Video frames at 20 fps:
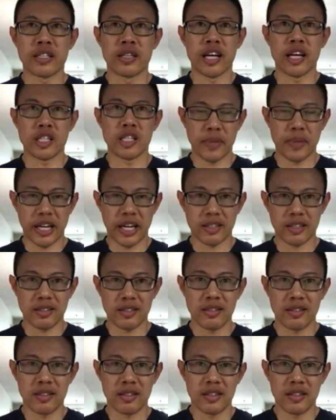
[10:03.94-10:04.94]
aspects.
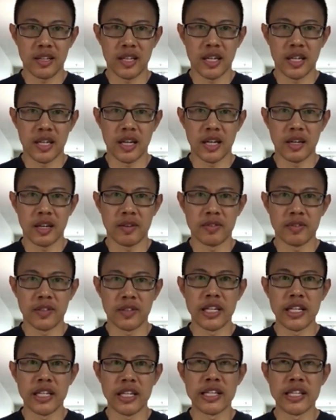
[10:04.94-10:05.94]
The
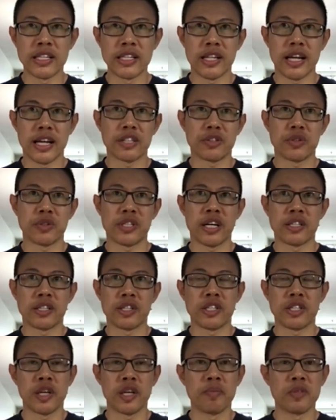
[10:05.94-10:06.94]
diseased astrocyte
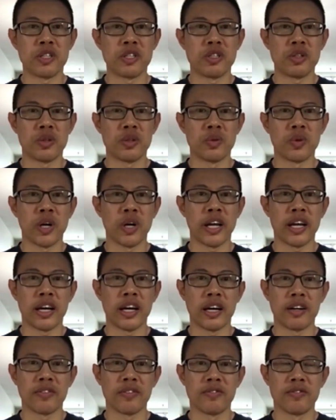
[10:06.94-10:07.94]
seems to
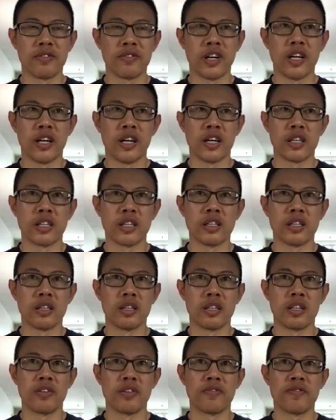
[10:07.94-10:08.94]
have
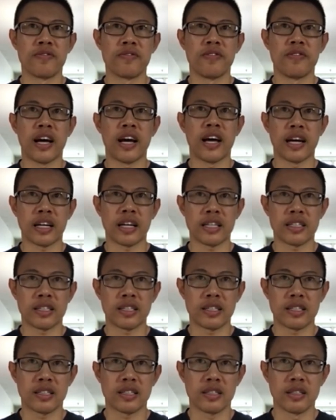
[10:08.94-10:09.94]
defects
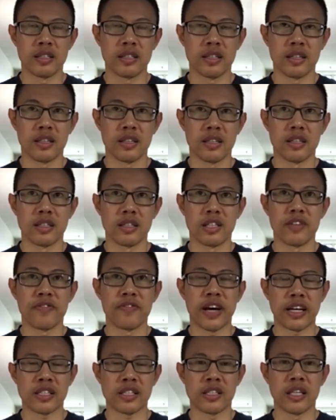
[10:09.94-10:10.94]

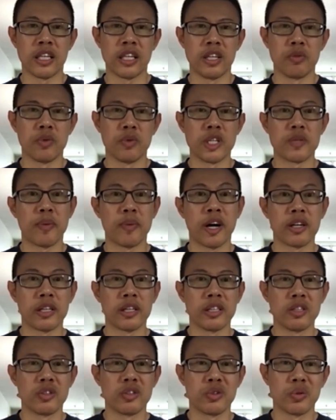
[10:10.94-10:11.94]
in
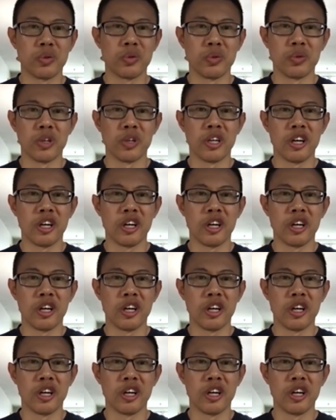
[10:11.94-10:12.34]
responding to